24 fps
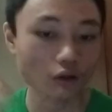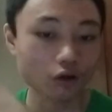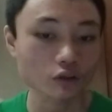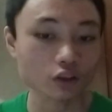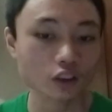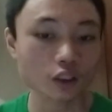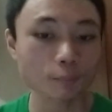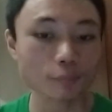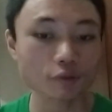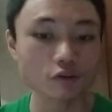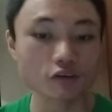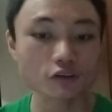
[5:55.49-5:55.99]
On
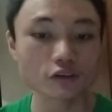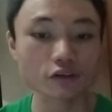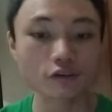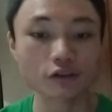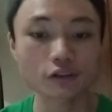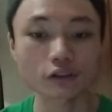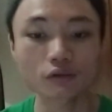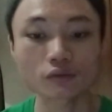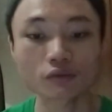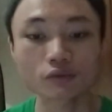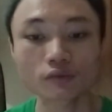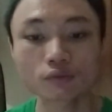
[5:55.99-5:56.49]
number
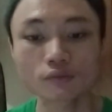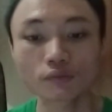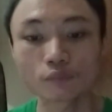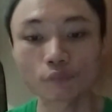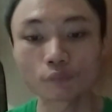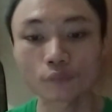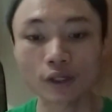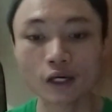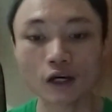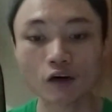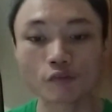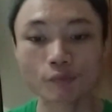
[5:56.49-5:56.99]
13,
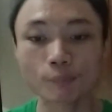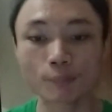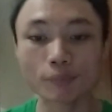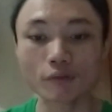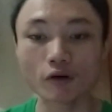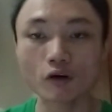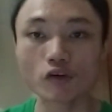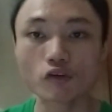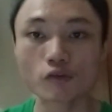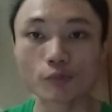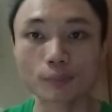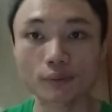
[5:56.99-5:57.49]
we have
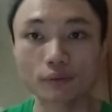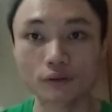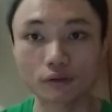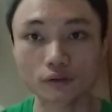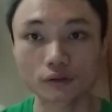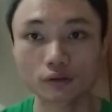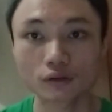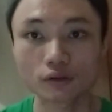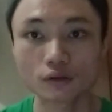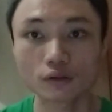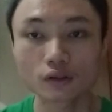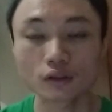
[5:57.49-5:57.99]
prosper,
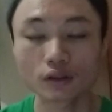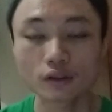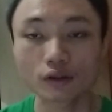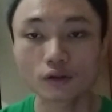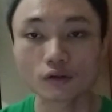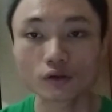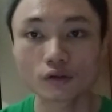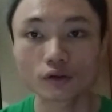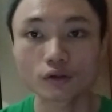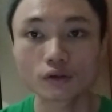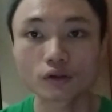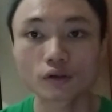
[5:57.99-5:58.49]

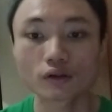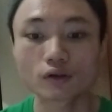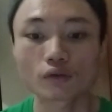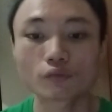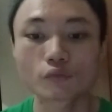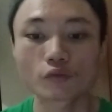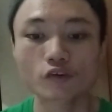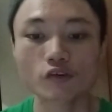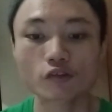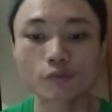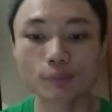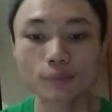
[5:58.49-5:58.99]

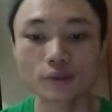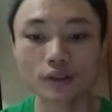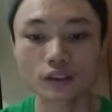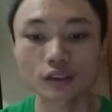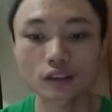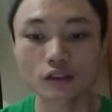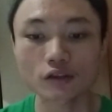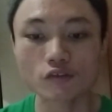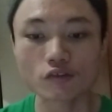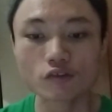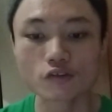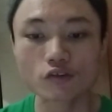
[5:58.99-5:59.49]
which
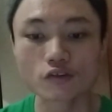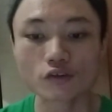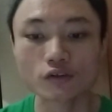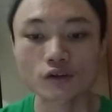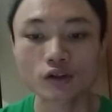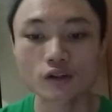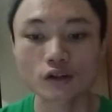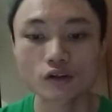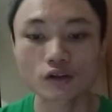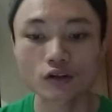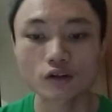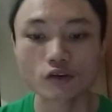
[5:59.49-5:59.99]
means
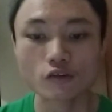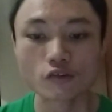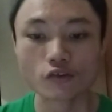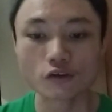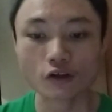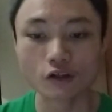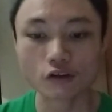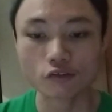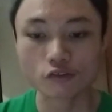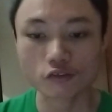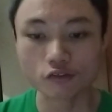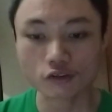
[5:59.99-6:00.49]

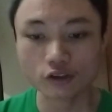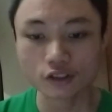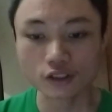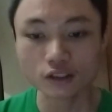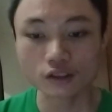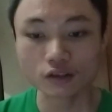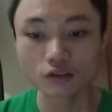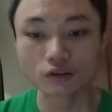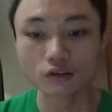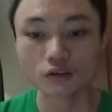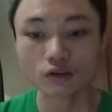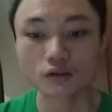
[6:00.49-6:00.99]

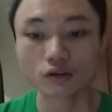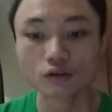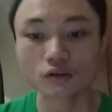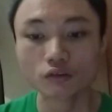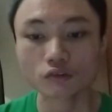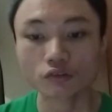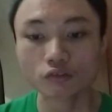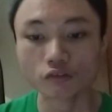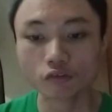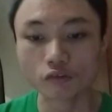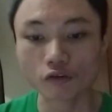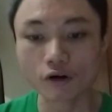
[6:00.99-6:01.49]
succeed,
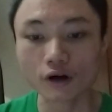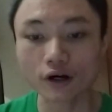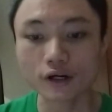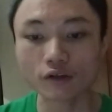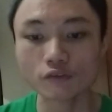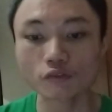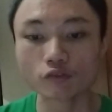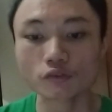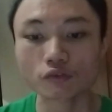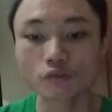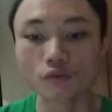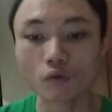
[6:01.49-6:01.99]

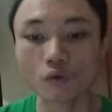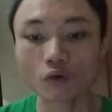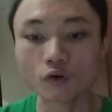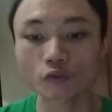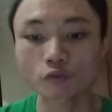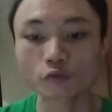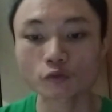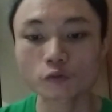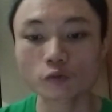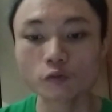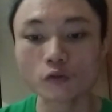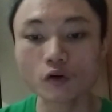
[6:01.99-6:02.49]
thrive, or
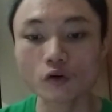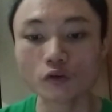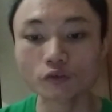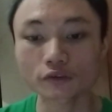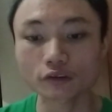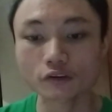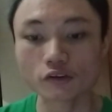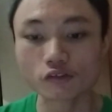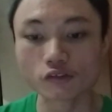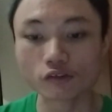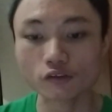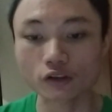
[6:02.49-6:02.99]

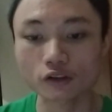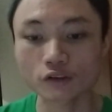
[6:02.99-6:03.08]
flourish